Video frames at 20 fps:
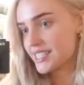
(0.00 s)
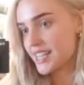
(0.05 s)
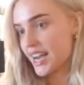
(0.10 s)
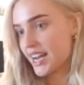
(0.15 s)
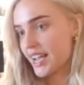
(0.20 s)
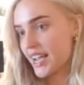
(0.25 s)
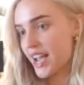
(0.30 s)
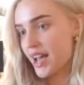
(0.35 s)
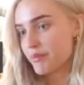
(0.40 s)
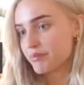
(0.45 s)
10
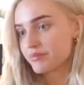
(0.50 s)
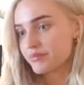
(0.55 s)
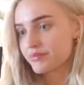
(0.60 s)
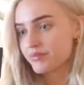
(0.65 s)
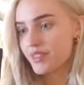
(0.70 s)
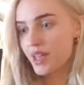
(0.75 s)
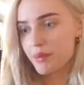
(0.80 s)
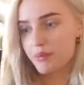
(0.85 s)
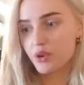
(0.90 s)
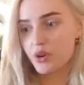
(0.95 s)
a.m.
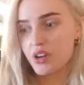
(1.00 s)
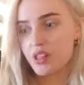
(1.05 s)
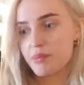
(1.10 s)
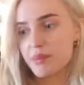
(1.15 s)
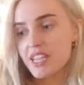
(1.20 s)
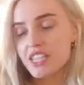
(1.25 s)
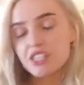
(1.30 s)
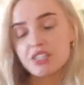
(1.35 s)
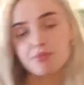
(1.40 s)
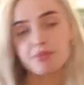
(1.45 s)
I'm going to the
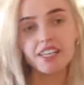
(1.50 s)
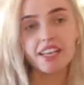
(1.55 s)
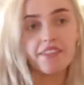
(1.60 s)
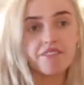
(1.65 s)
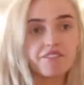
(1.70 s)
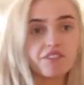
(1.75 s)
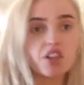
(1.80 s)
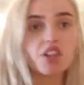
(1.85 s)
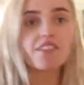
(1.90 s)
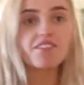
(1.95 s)
beach. I'm
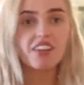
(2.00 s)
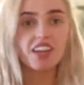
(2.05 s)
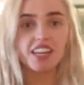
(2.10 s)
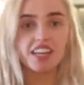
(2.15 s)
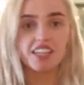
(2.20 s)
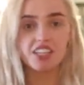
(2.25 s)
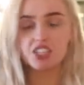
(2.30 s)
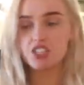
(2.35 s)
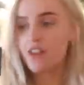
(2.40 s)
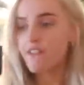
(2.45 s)
taking full
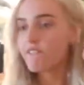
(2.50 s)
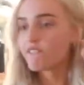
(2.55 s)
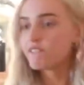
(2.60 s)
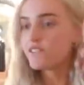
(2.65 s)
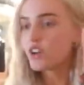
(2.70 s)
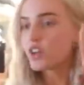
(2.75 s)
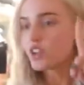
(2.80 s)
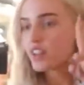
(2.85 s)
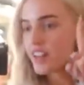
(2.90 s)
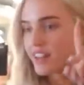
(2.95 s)

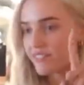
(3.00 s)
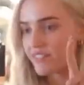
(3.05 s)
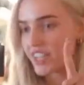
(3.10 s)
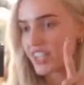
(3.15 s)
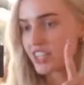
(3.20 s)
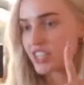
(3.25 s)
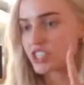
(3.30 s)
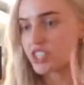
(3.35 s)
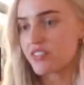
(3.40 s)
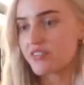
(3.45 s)

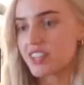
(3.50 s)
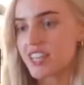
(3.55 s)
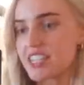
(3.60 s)
advantage of the